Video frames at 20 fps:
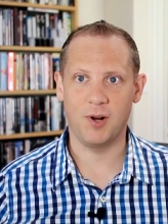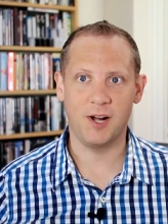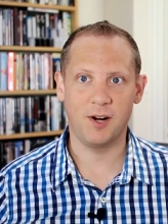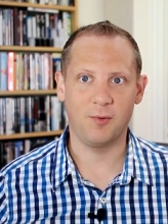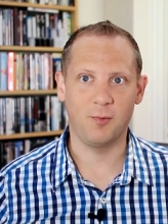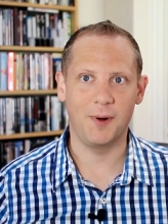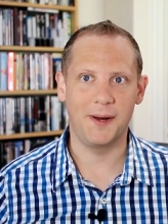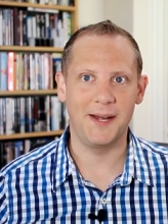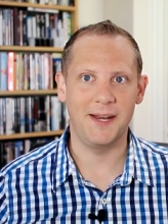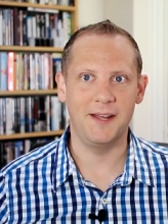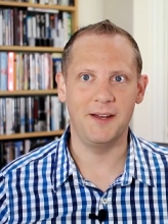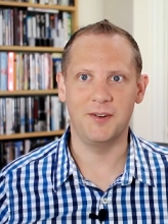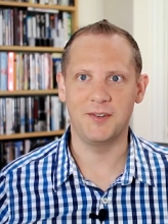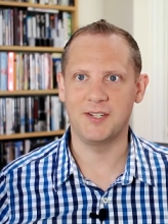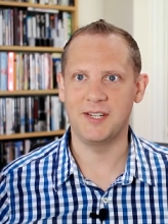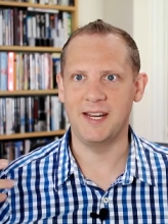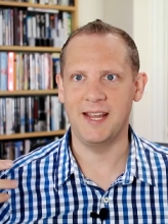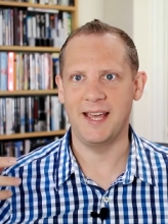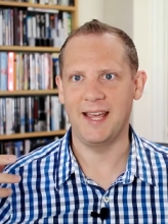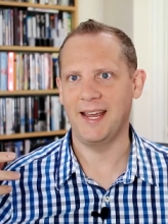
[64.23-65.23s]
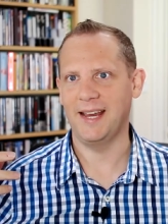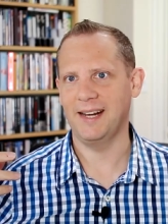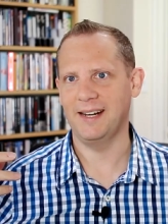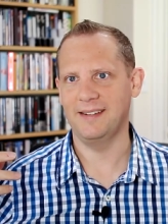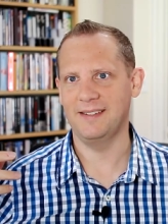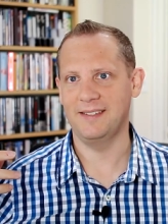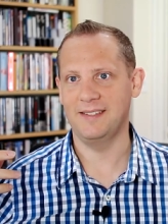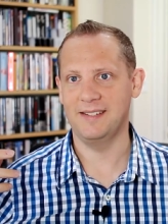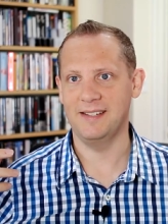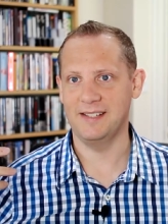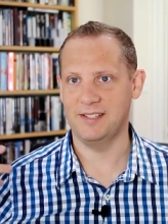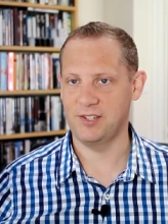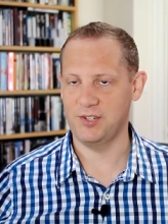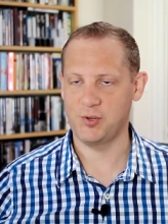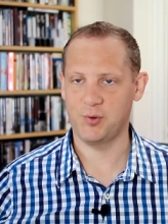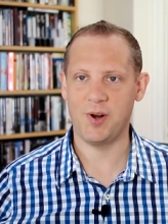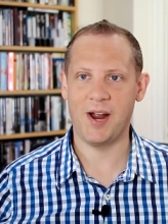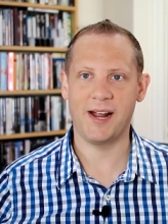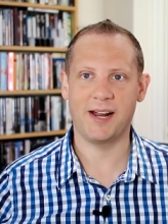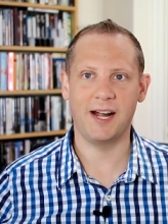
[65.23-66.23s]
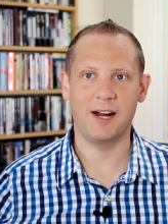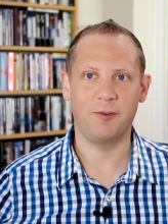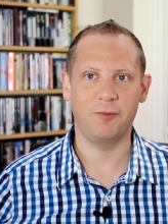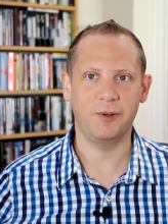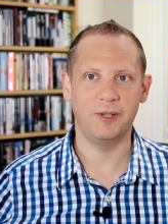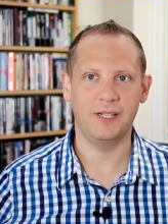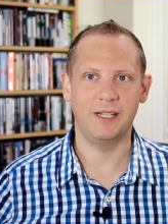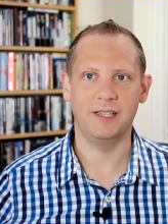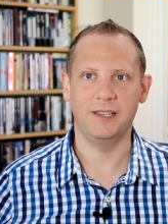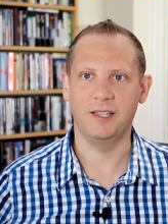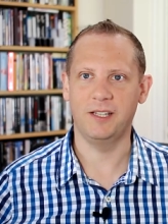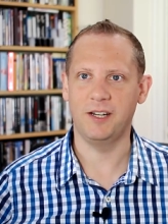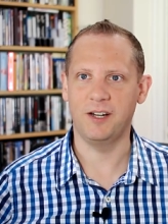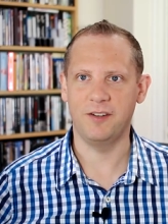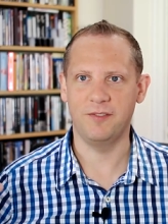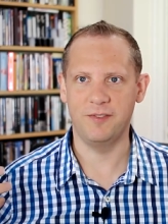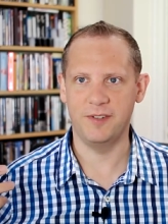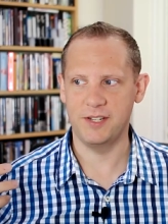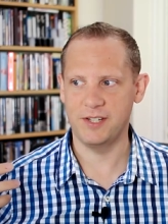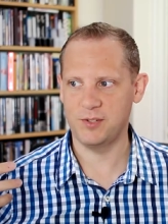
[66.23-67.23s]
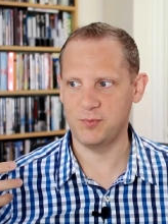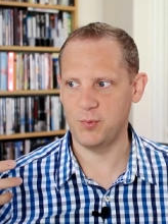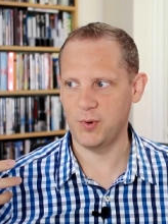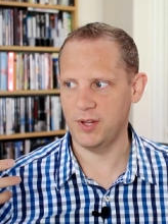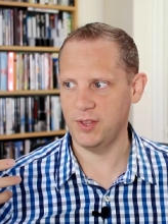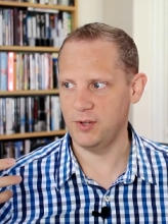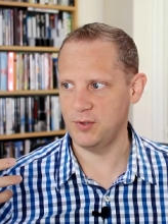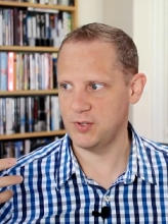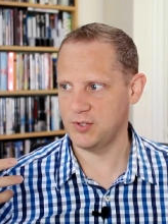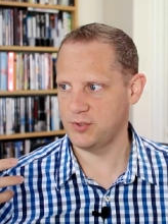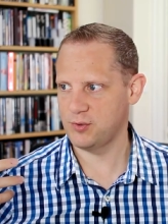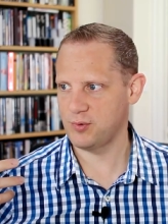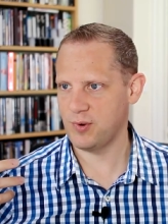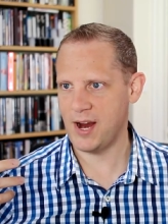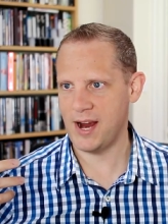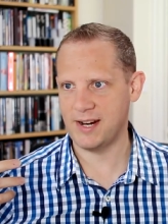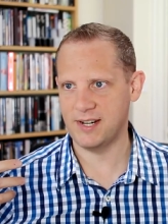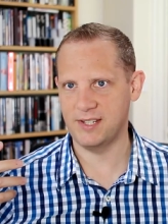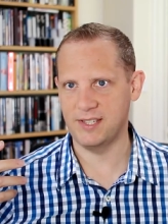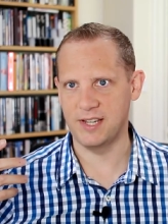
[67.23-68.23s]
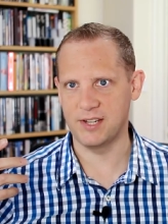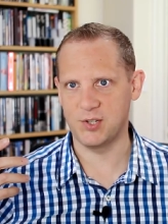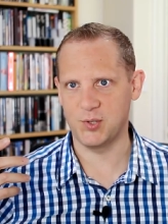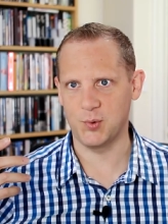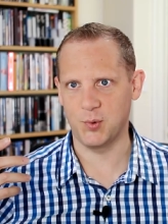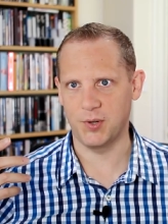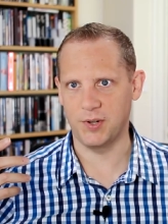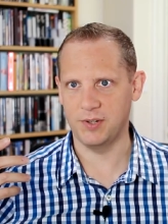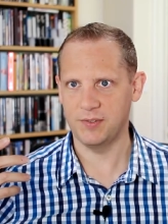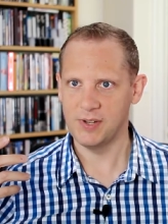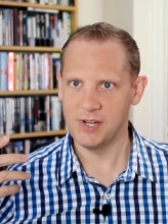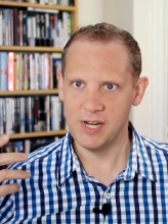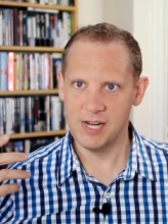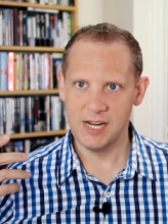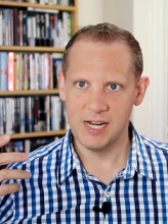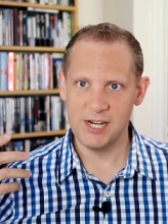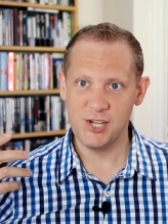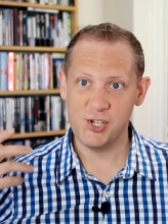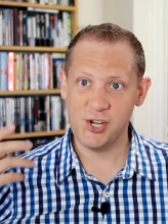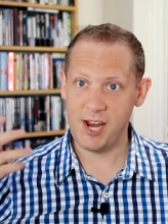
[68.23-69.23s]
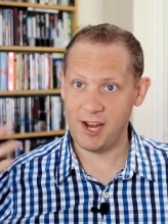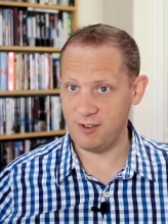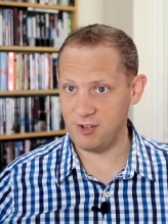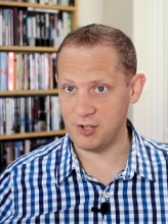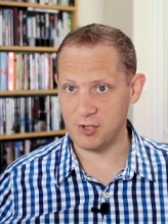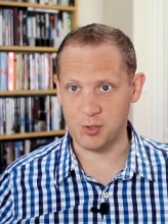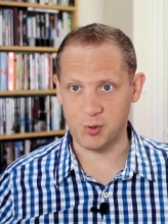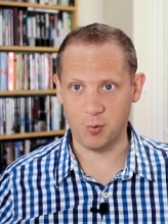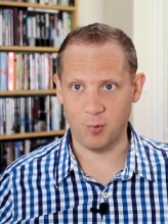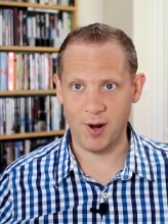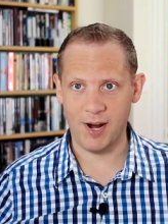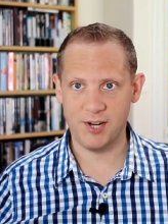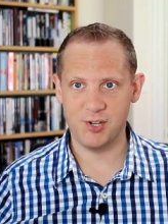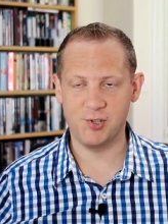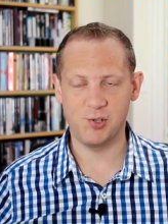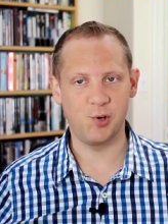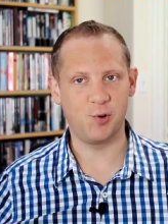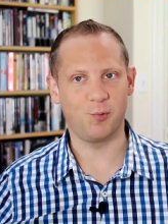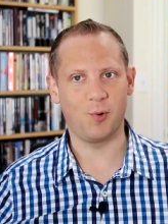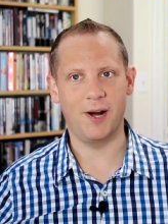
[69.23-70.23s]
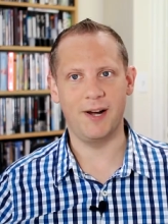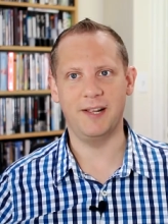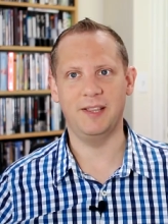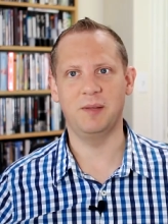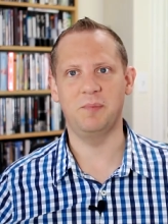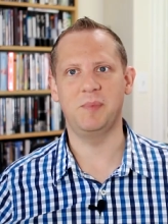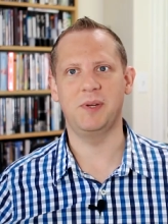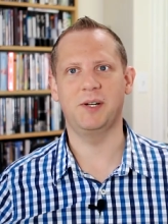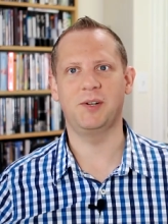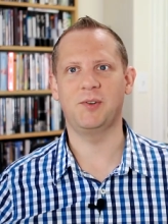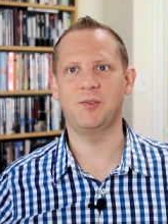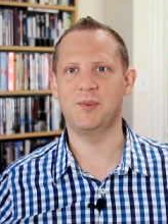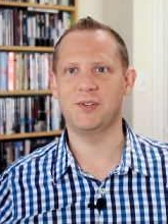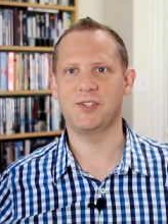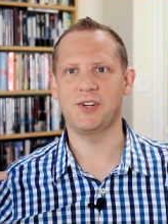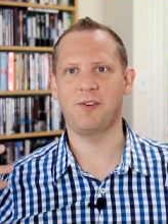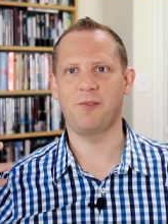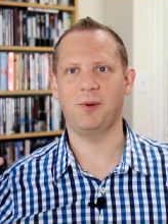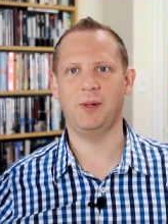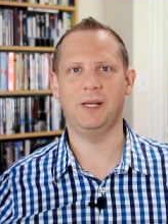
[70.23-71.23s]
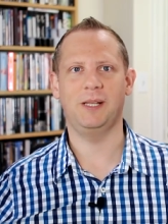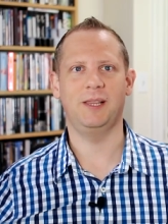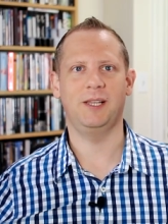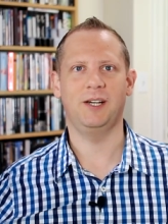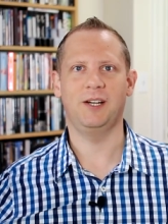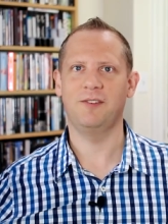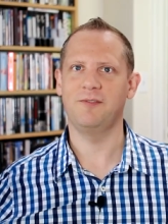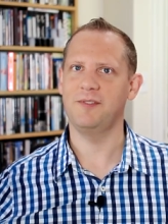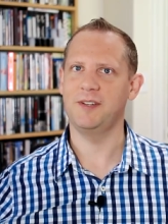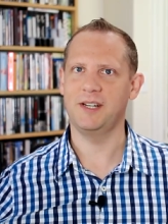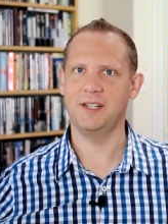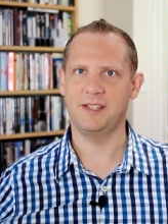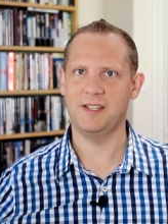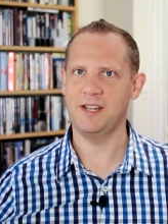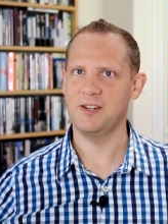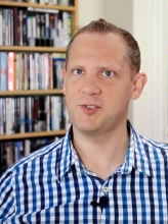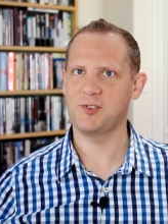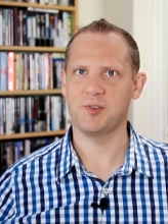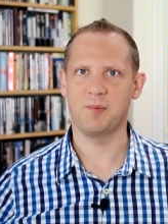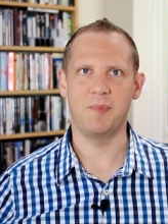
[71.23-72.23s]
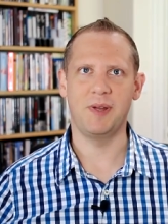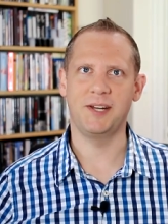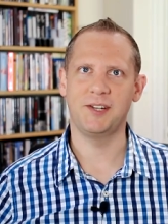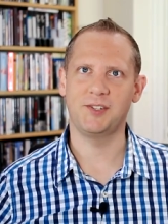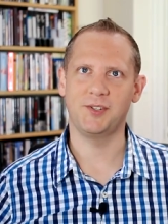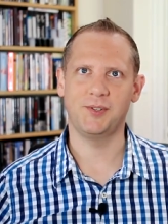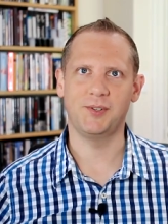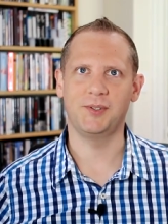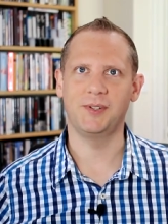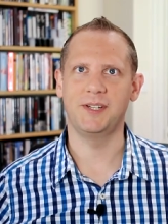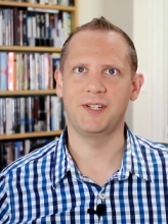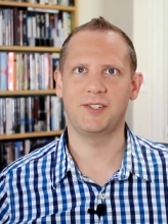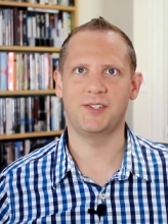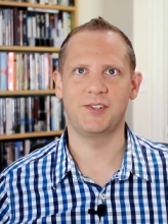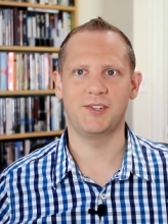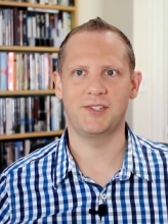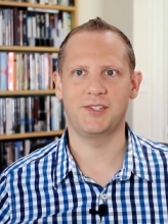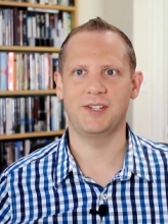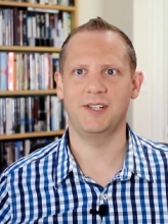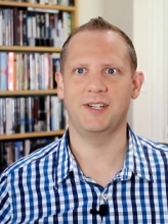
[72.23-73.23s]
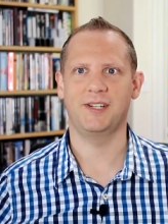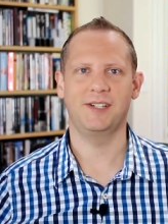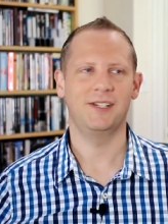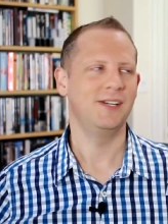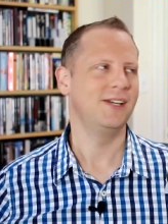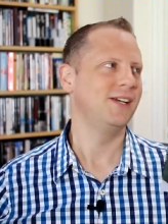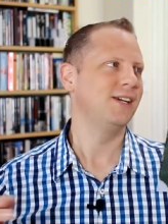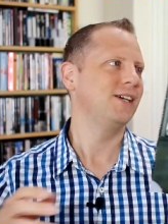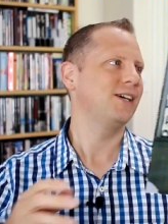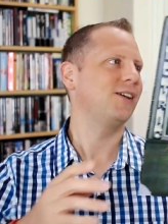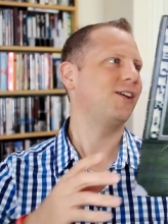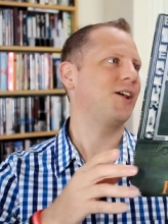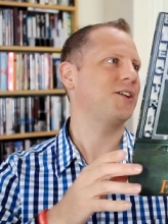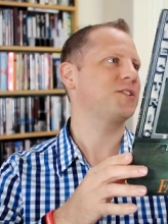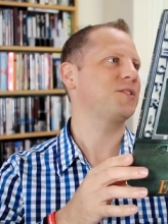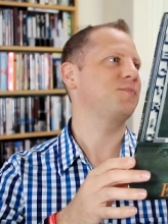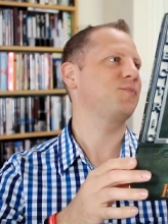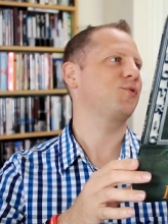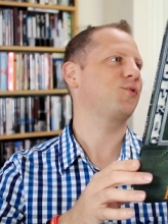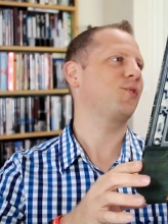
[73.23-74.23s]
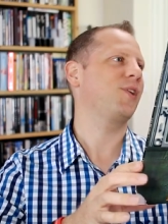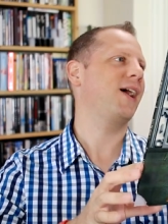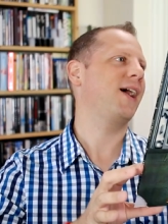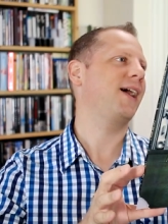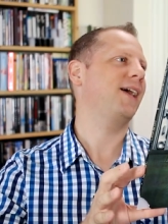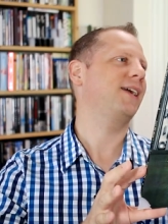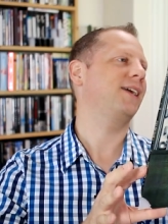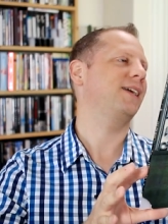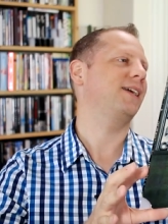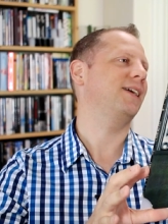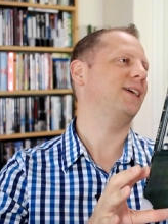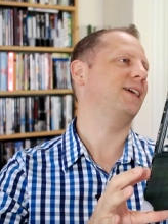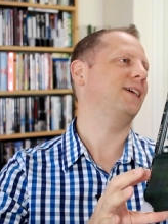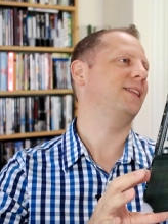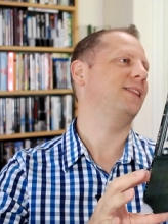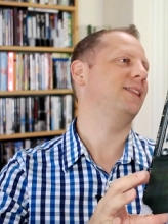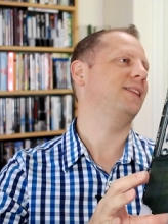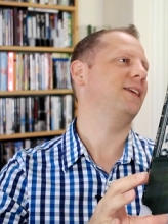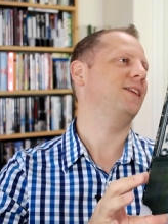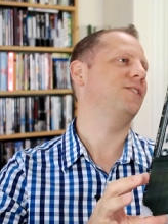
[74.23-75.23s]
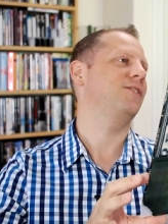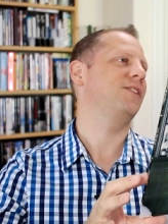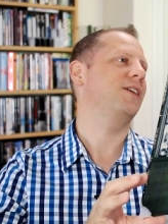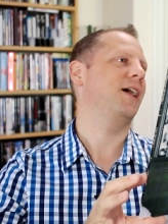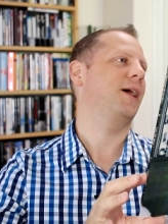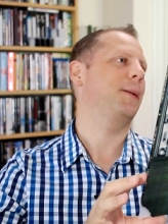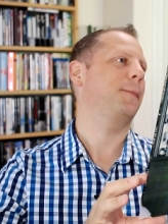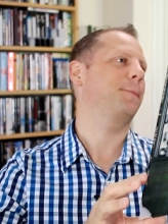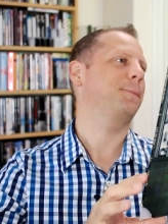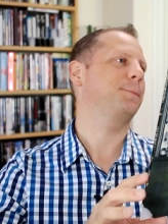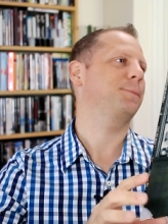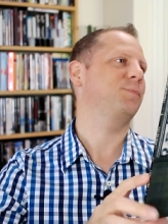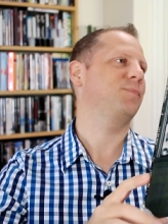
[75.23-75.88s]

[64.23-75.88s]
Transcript: rock radio today, and it's a track I really love. It's one of those tracks that sort of changes direction right in the middle, which I really love, and it's instrumental, and it's just an awesome track. And then you got